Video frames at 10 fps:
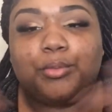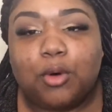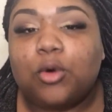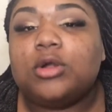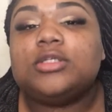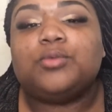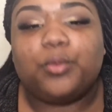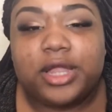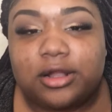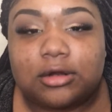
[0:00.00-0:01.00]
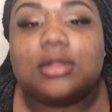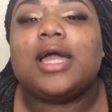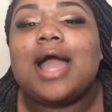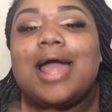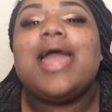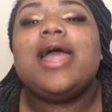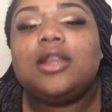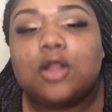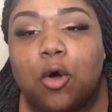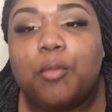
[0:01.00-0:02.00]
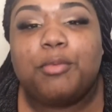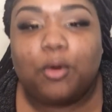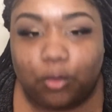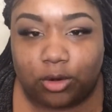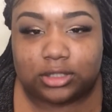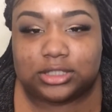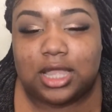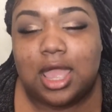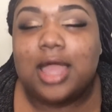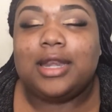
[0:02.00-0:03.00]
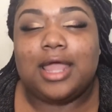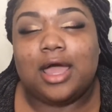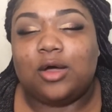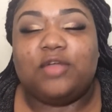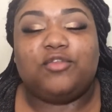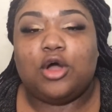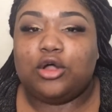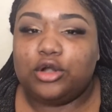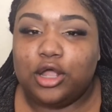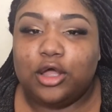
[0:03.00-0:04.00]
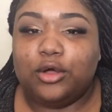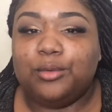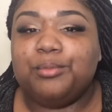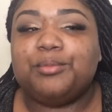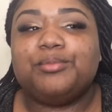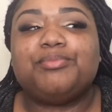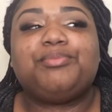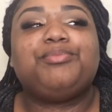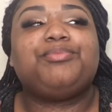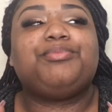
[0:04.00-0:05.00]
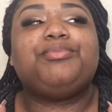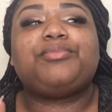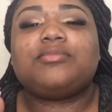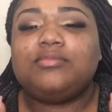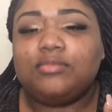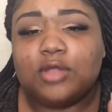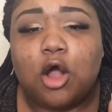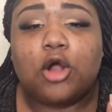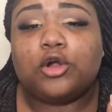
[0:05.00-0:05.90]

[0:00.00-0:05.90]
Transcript: pores weird. Like, I had no pores. Now, if y'all know our